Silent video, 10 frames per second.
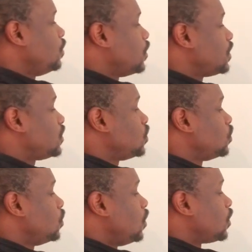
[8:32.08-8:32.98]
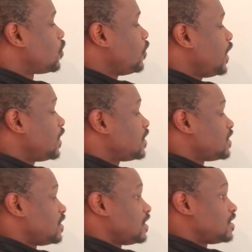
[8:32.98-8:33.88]
were to create
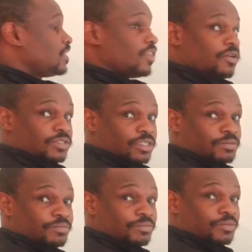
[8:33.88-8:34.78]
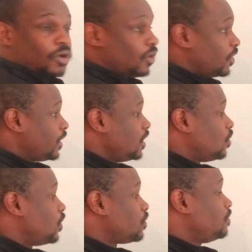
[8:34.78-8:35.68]
60,000? Or
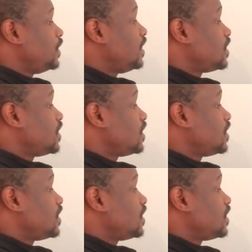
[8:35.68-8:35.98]
what would be the